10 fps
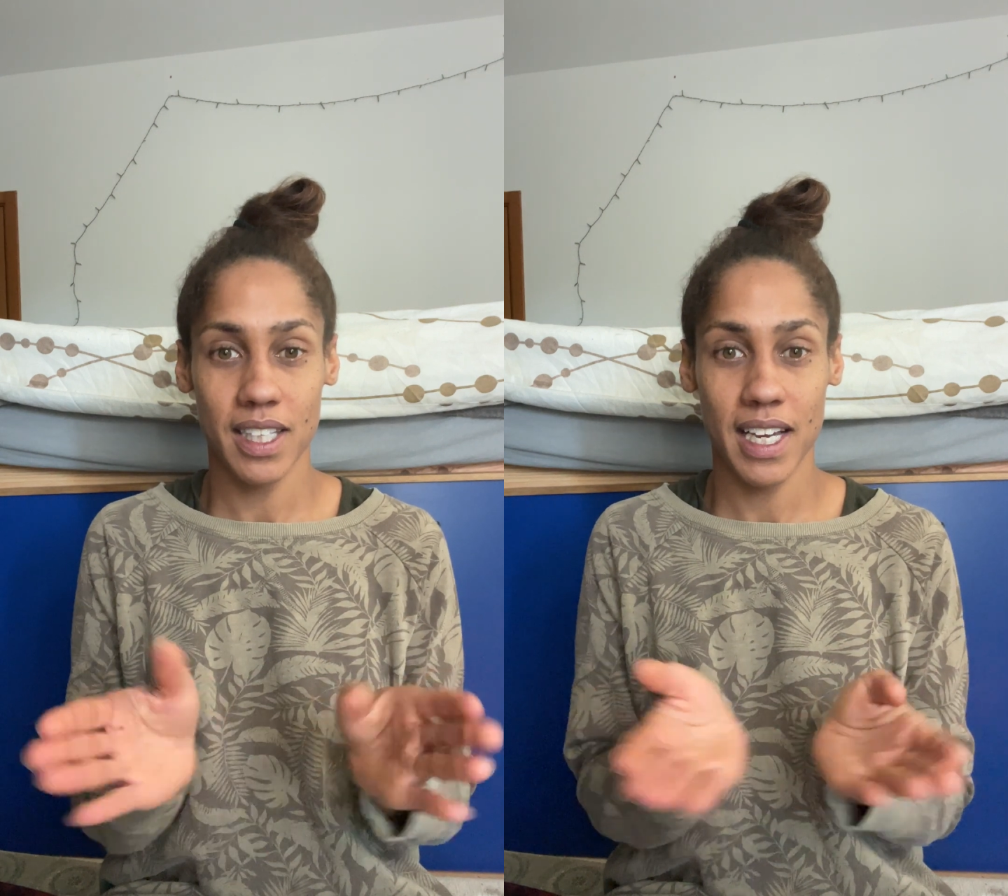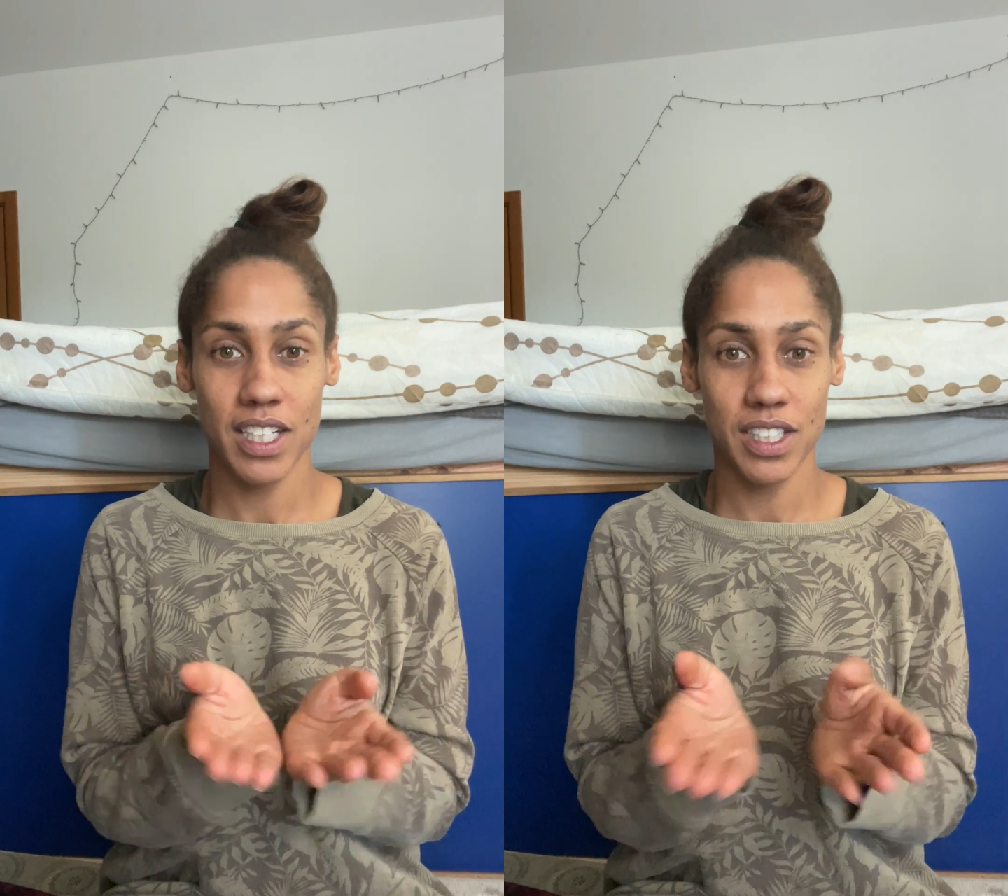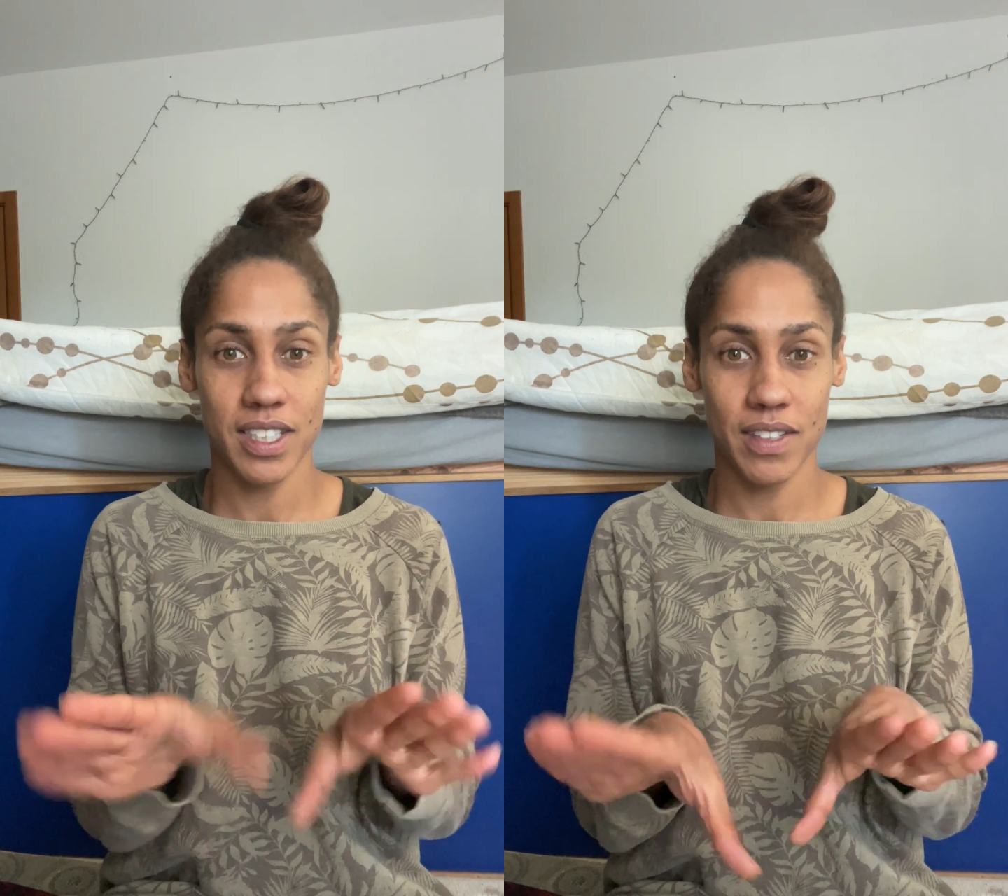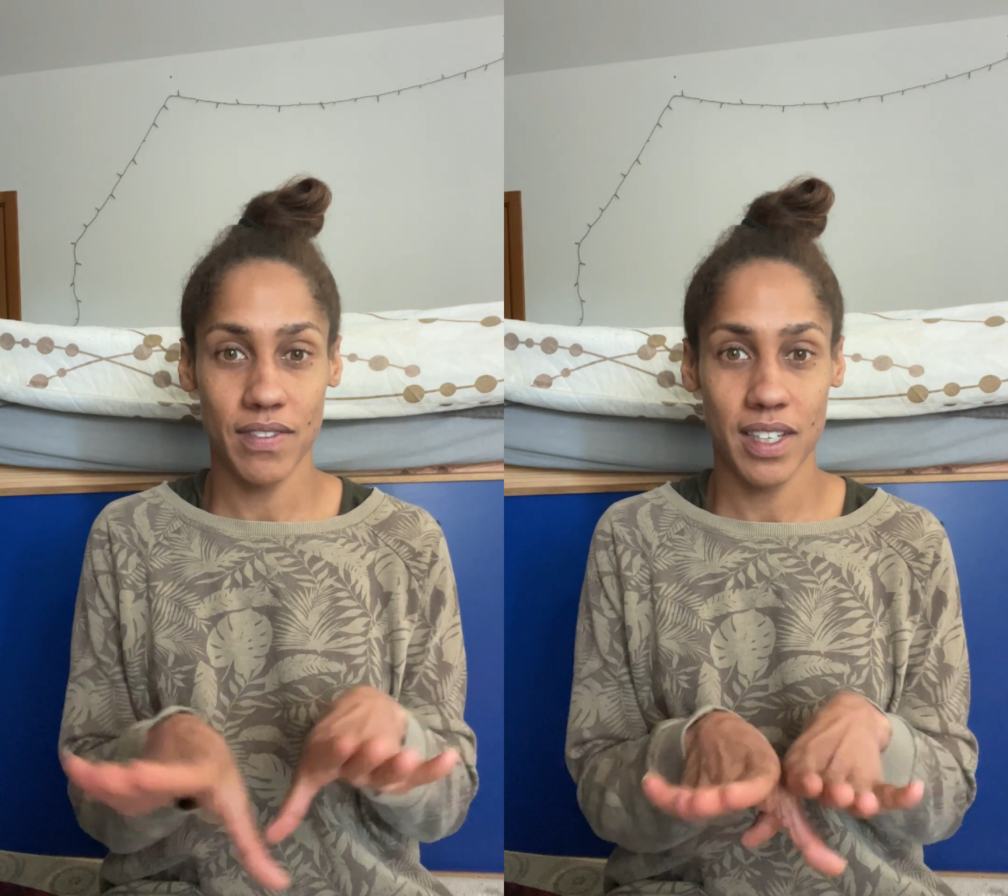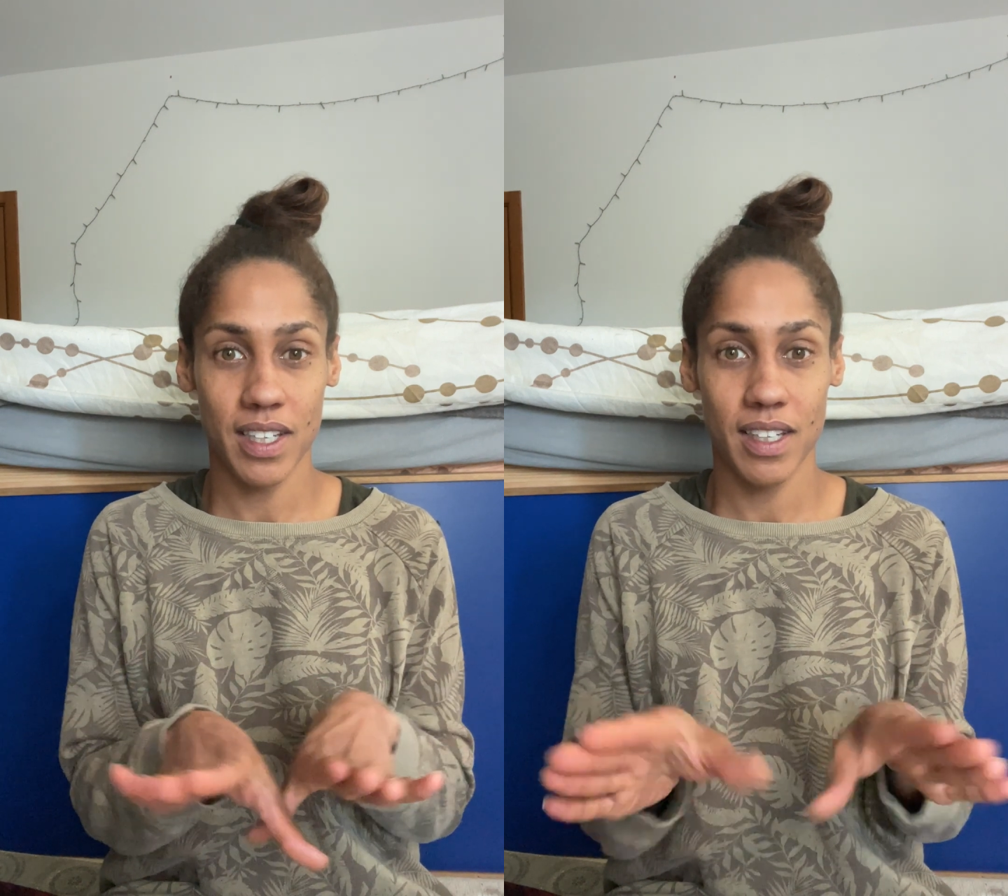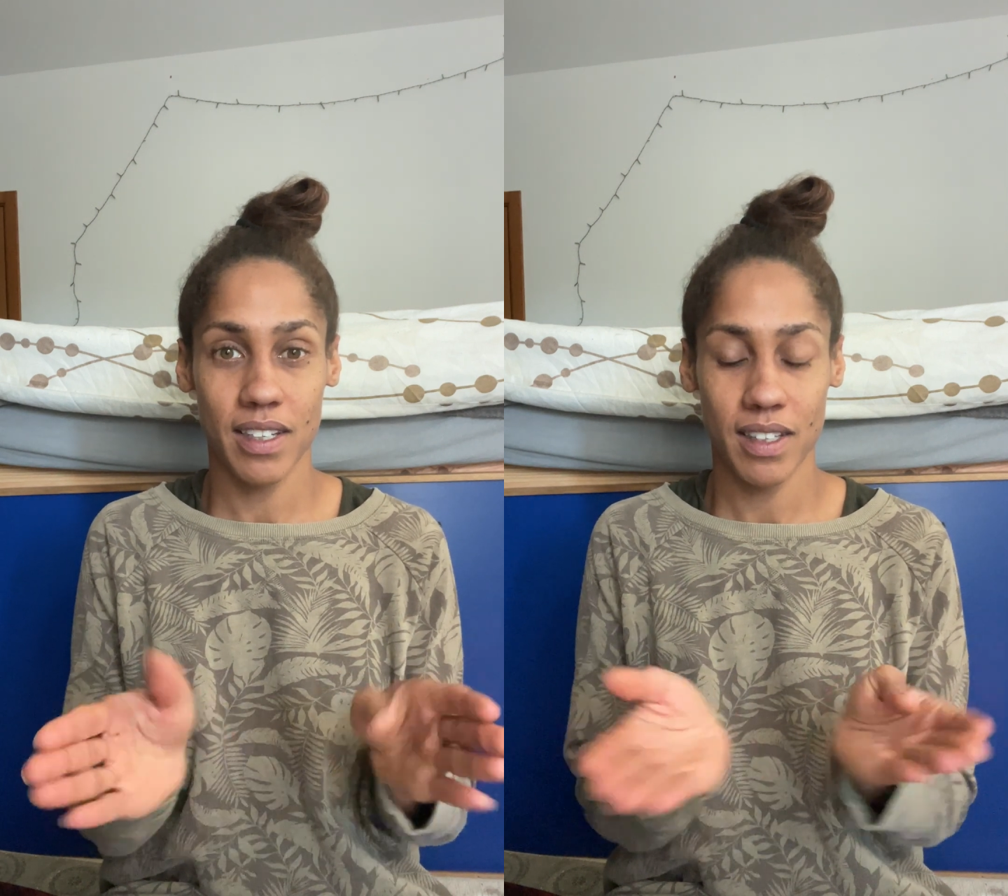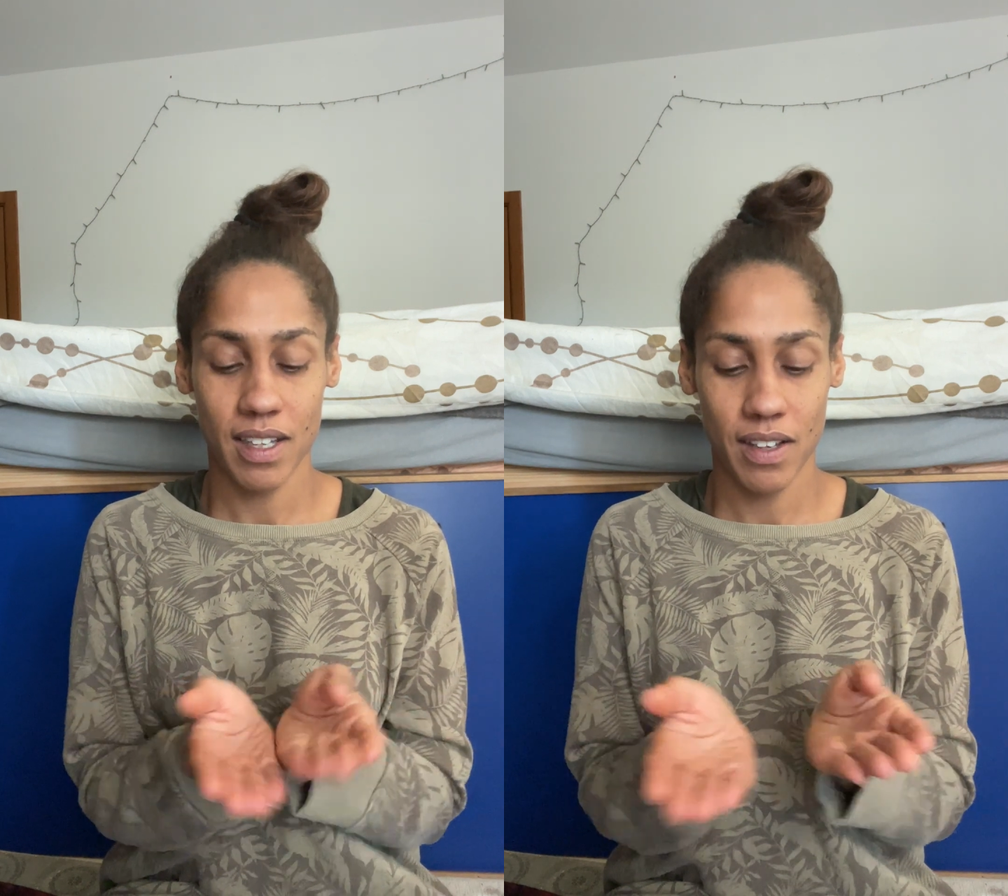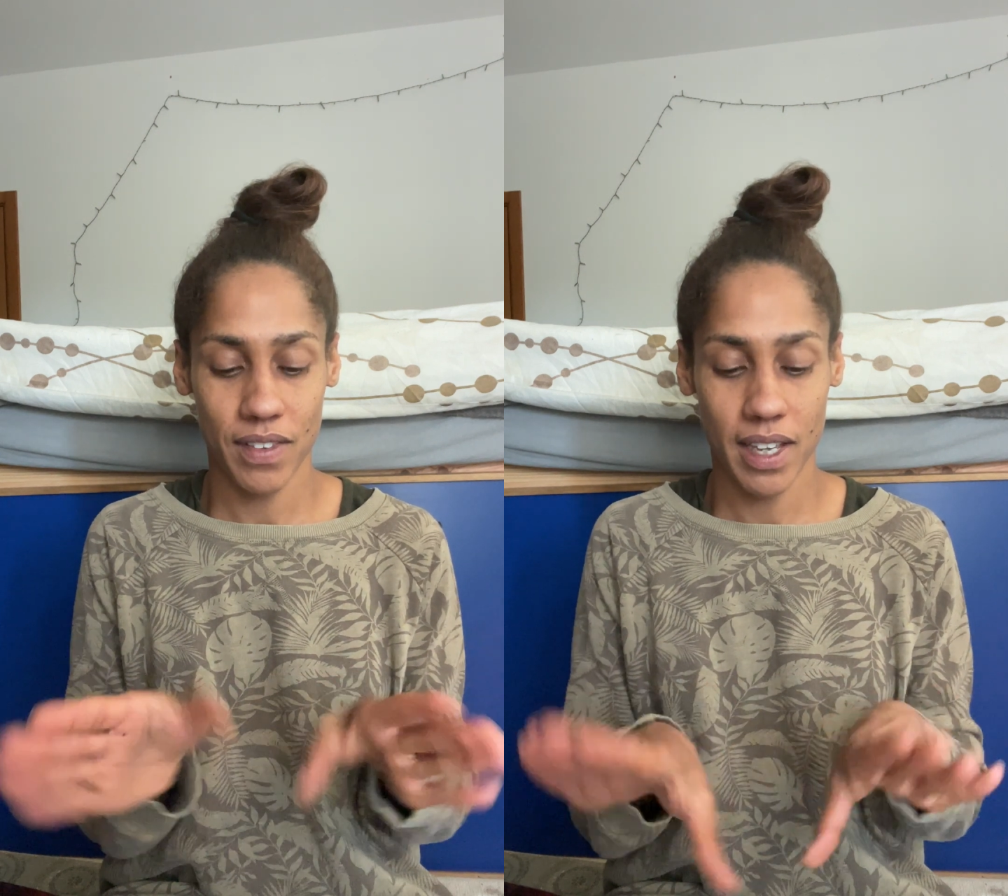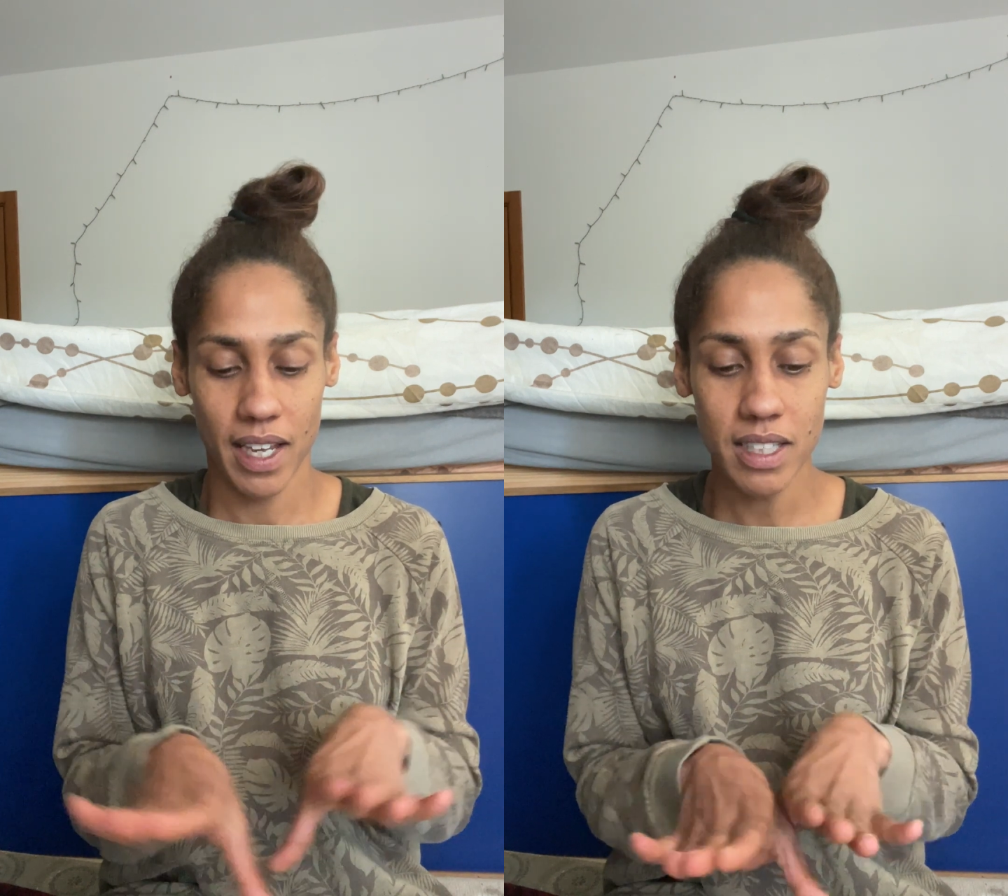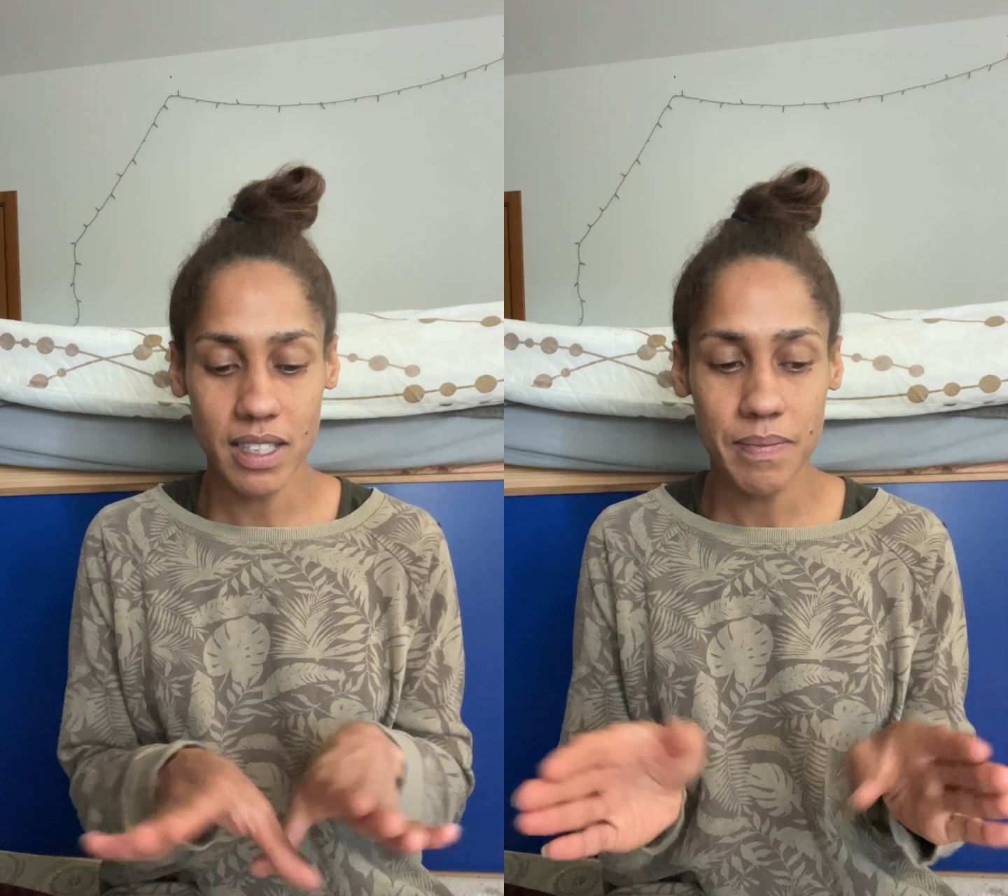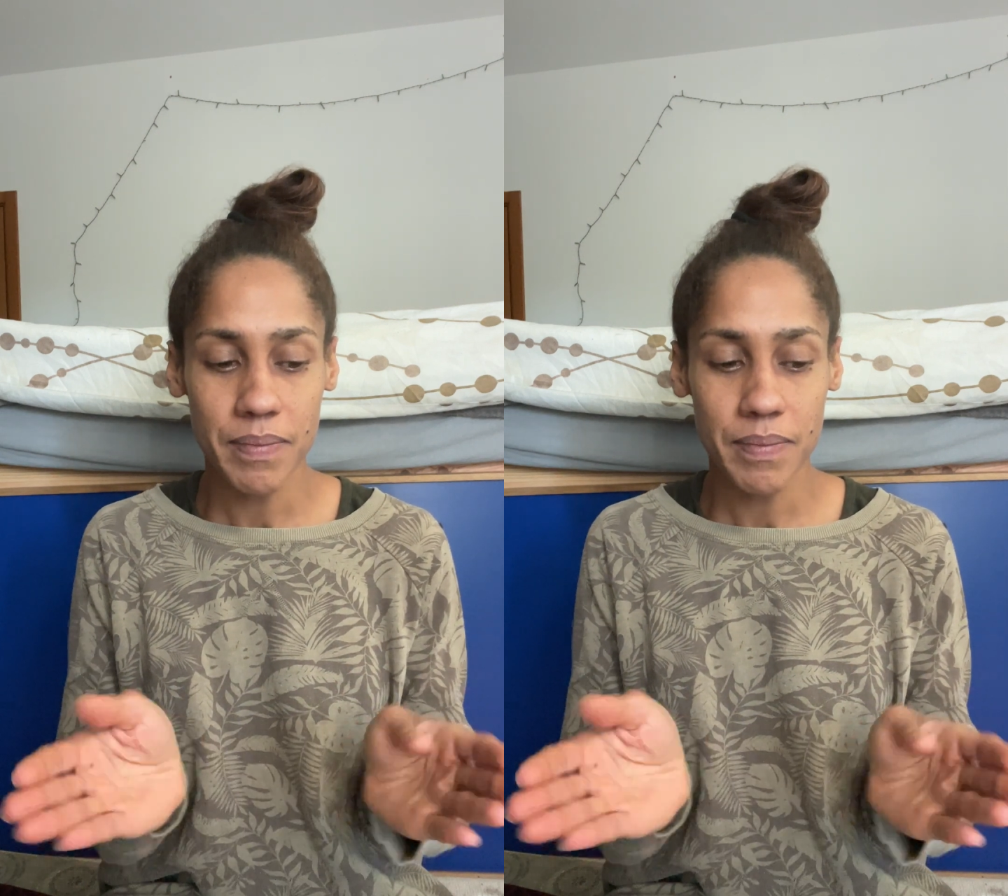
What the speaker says: edges of the hands.